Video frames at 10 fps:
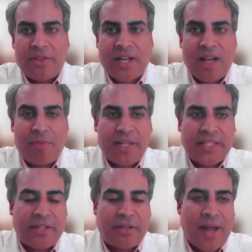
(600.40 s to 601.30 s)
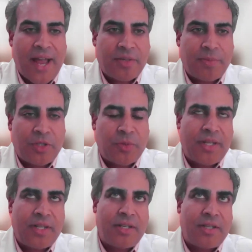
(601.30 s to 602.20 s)
the complex interaction
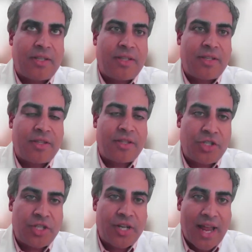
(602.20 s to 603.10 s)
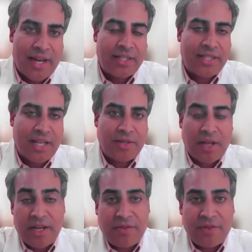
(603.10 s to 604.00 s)
between the genetics that
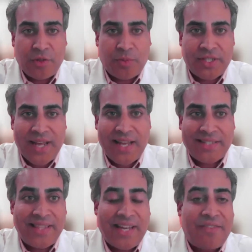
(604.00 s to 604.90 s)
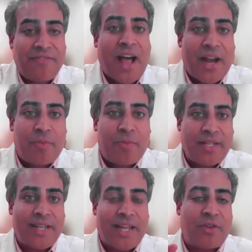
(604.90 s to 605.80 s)
an individual person has and the
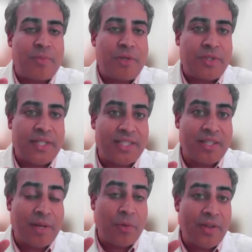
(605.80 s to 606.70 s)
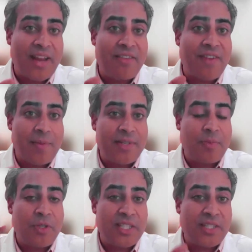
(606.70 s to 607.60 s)
environment and their immune system. And where that environment,
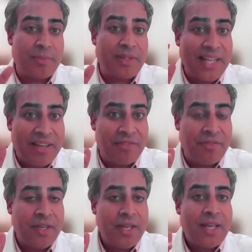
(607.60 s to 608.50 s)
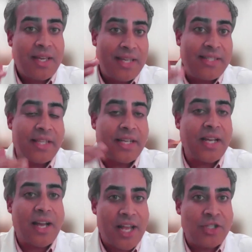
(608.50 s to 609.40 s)
immune system live is in the
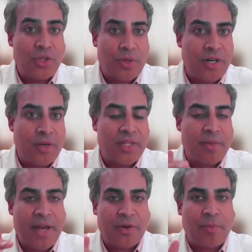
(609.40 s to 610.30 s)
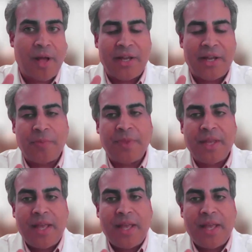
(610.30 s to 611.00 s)
gut, as you heard, with the microbiome.